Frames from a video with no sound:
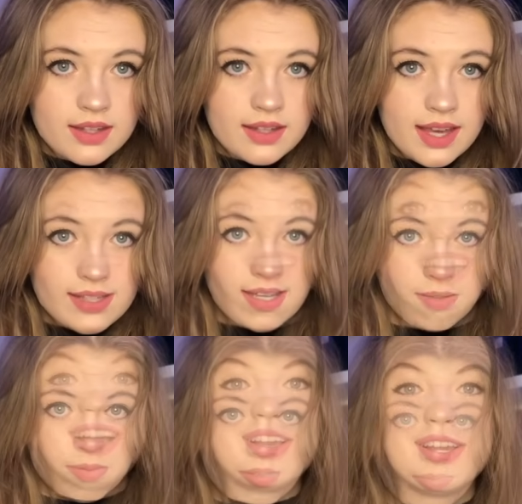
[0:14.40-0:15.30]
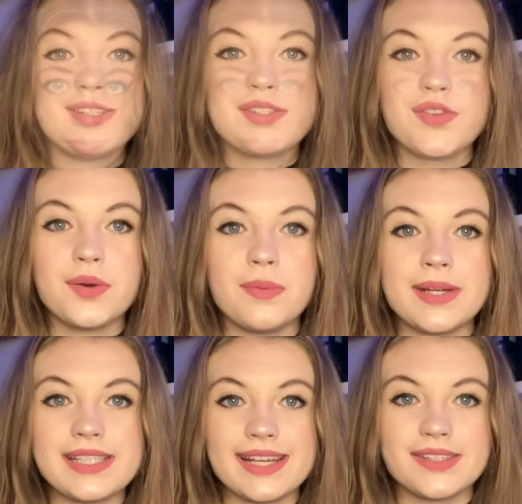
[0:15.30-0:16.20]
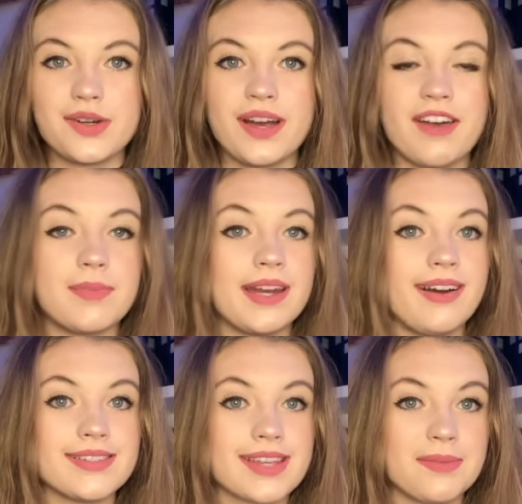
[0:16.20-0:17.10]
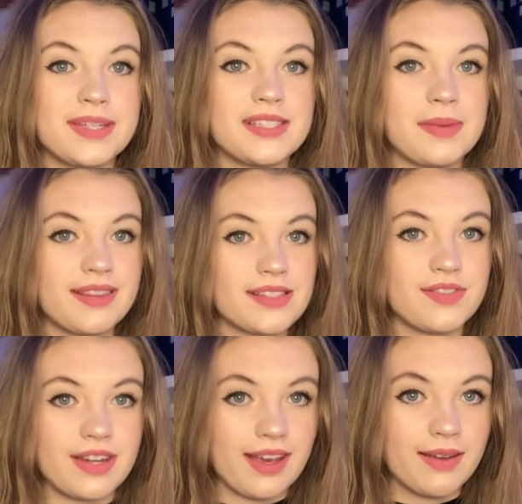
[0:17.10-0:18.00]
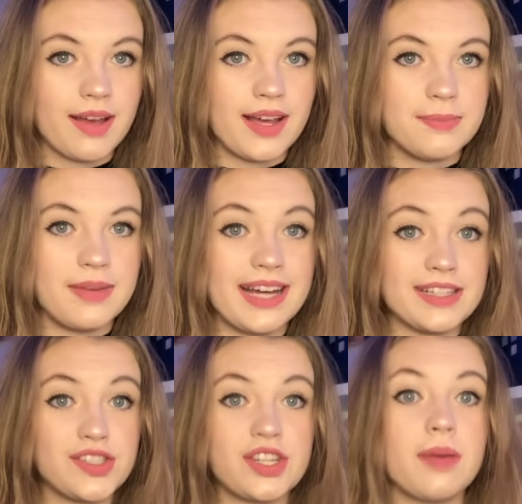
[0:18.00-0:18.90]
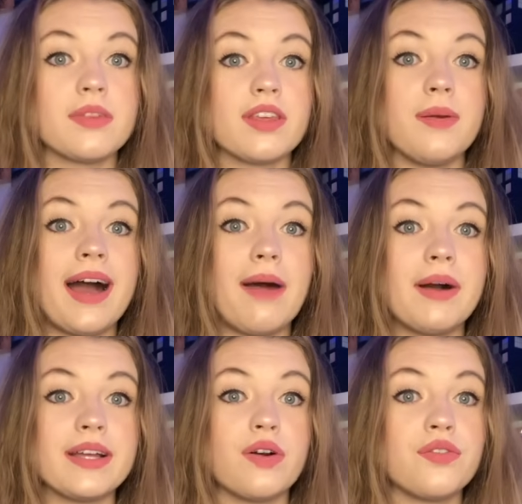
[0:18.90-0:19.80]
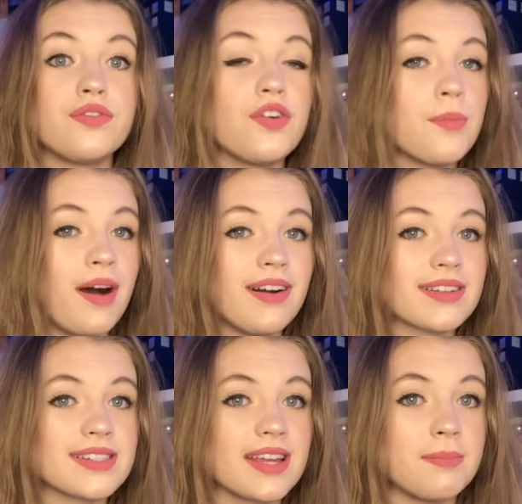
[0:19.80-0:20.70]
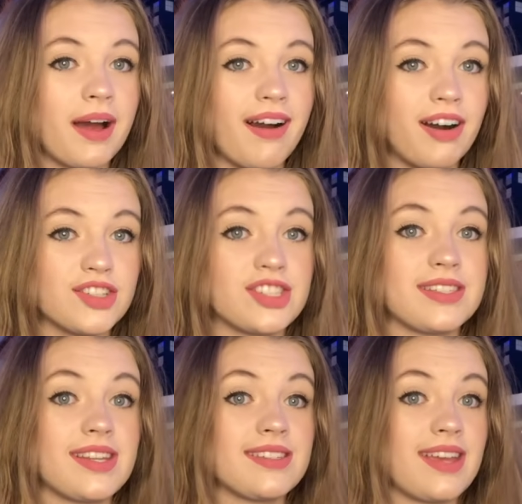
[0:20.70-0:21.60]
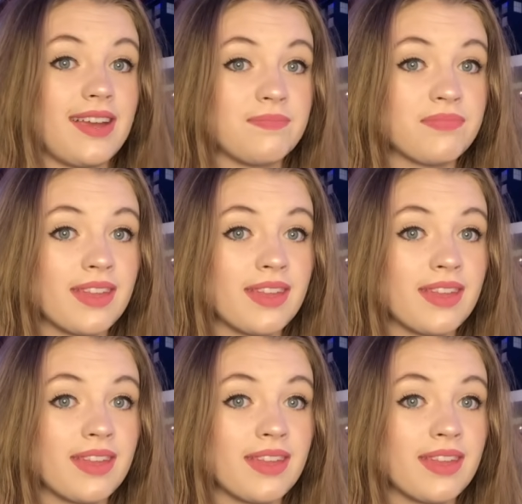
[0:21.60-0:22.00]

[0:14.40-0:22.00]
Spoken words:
get out. Loads of you on my TikTok have been asking me to make this video and to share with you how I got full marks in my art GCSE.